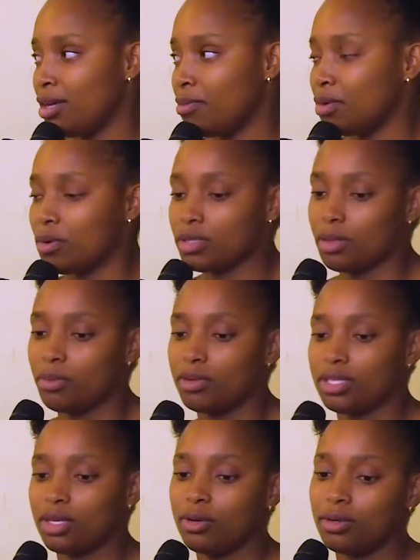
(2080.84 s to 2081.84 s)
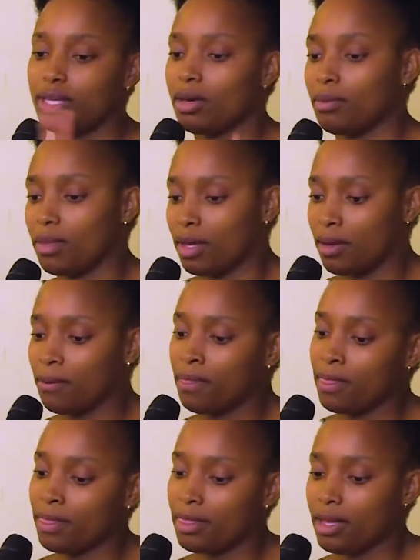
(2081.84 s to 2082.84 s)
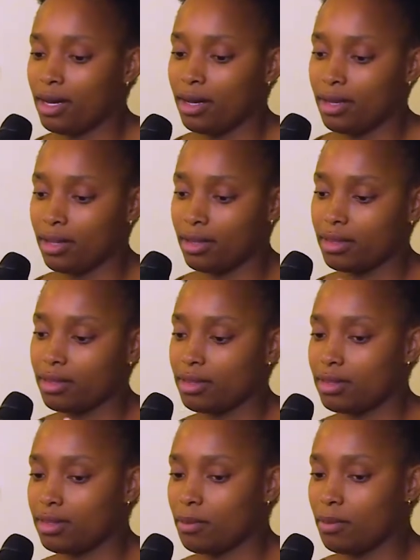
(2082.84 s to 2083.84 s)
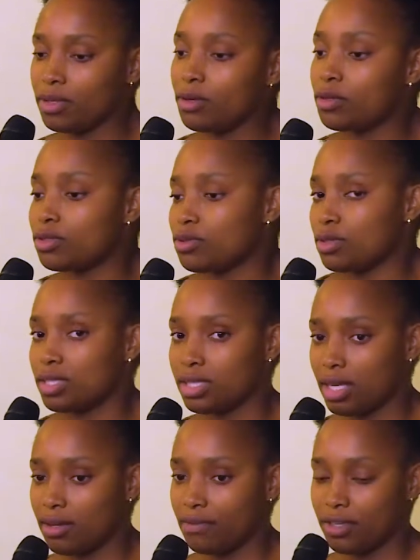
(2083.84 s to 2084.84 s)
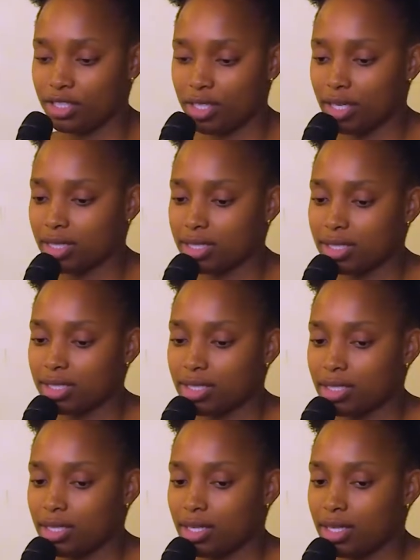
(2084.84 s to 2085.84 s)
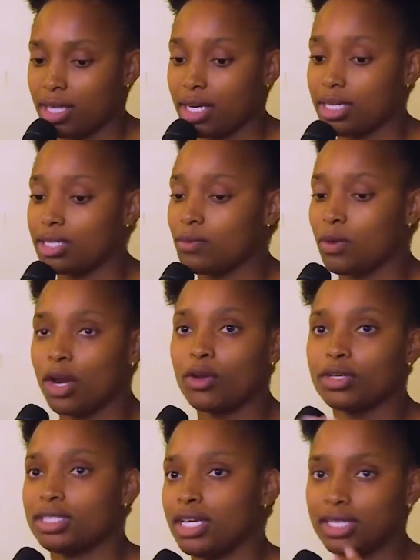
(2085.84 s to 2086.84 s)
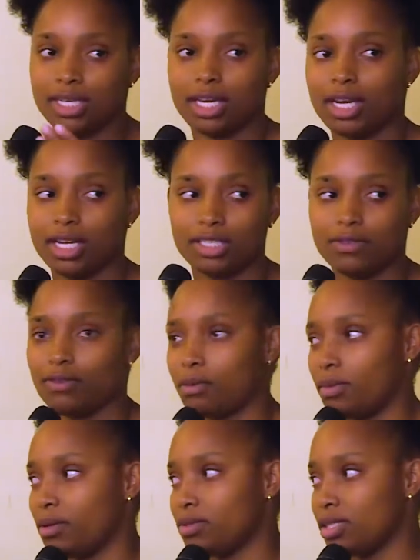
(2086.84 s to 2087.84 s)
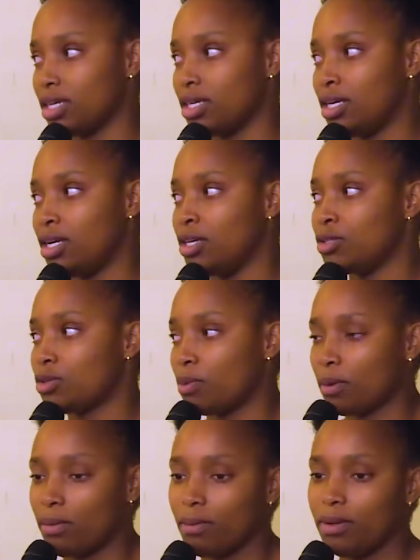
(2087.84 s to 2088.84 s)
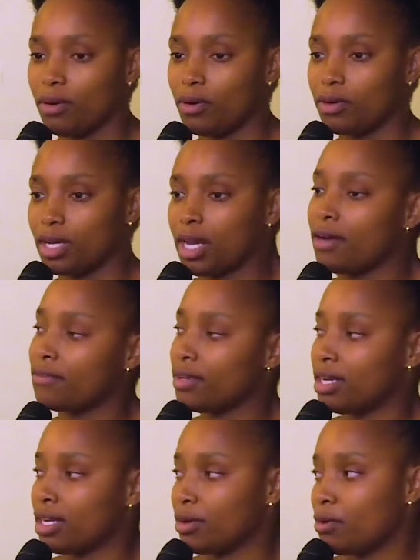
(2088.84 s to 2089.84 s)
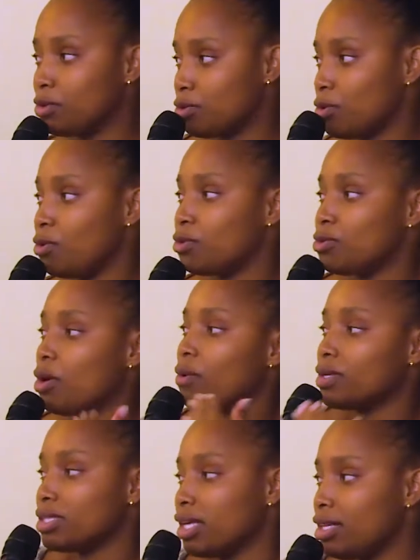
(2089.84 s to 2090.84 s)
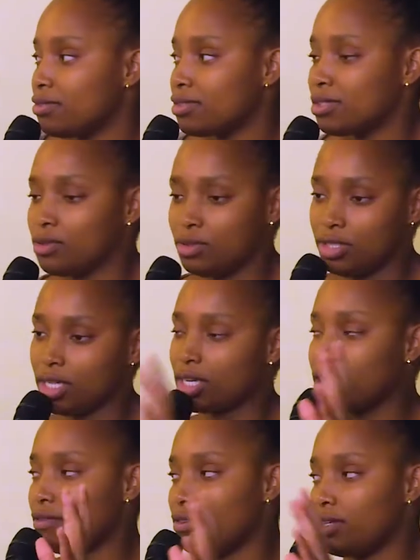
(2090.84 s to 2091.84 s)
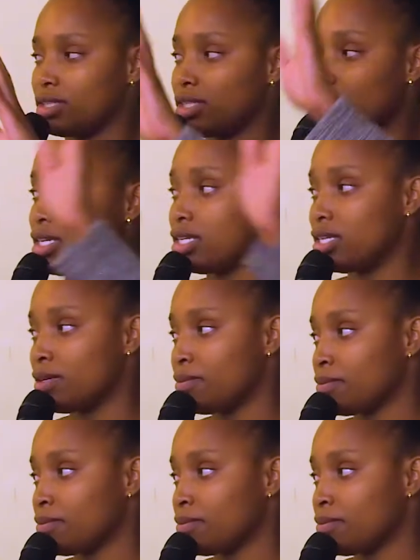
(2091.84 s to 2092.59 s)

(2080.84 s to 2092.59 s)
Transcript: Because the body the body goes to itself and checks. We are not getting energy from outside. So probably you're going to go to ourselves to check if there is any